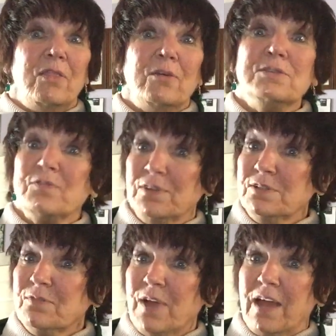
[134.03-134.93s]
those
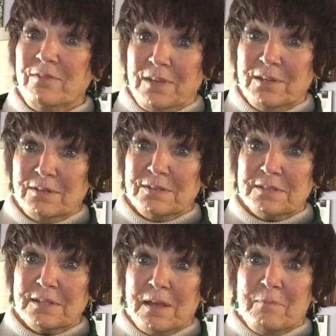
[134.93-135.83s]
first five
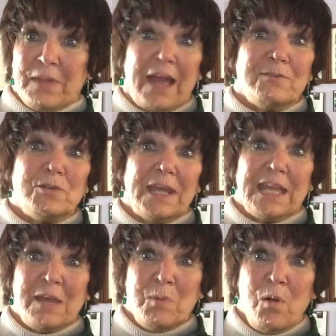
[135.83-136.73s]
years after I
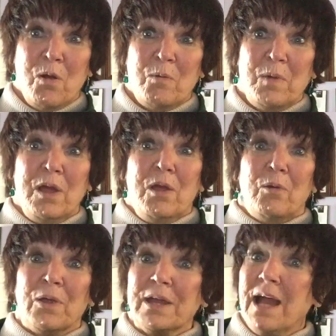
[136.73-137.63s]
came home
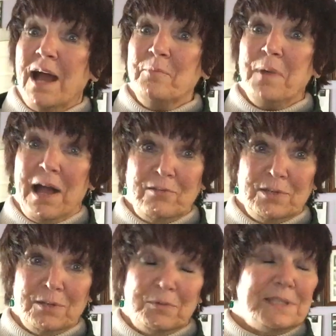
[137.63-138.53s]
were
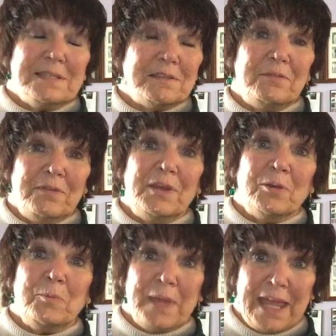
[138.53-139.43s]
compounded with
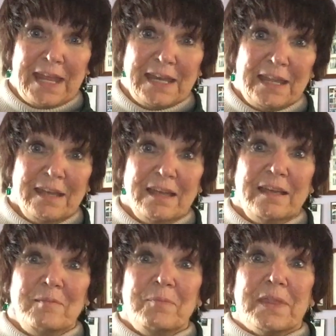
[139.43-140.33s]
severe pain.
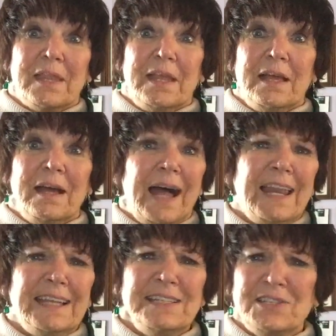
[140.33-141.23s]

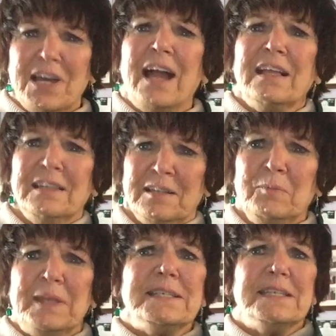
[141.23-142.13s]
I'd like to talk a
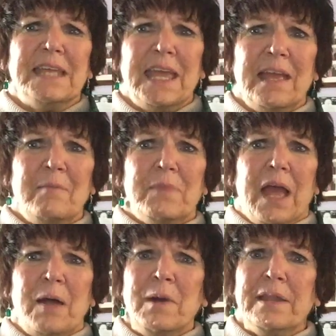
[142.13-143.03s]
little bit today
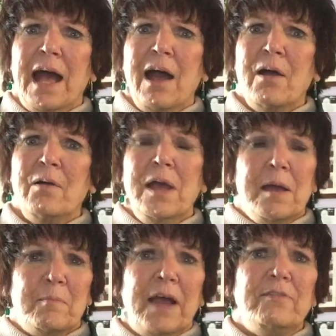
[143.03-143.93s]
about how
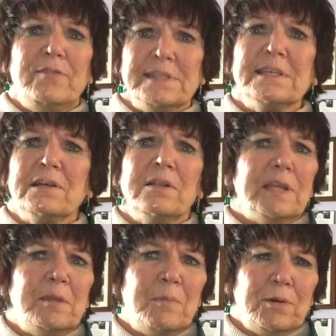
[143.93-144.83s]
my
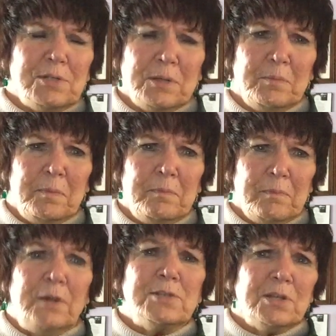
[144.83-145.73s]
physical and emotion,
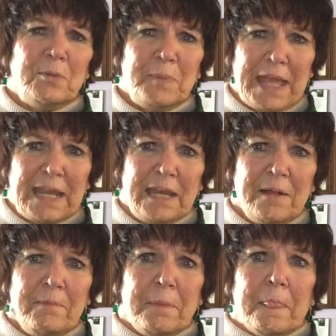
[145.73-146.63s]
emotional pain
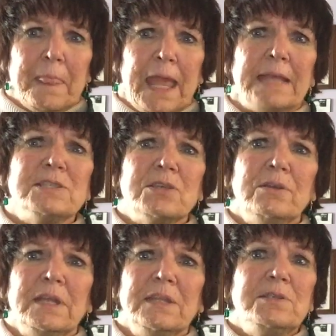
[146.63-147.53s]
has
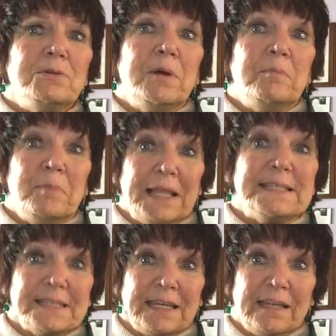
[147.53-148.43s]
turned into a
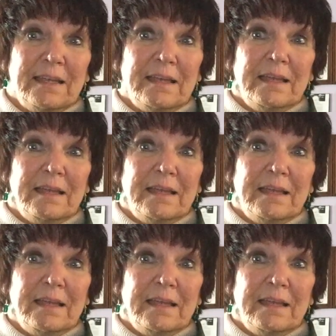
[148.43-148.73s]
blessing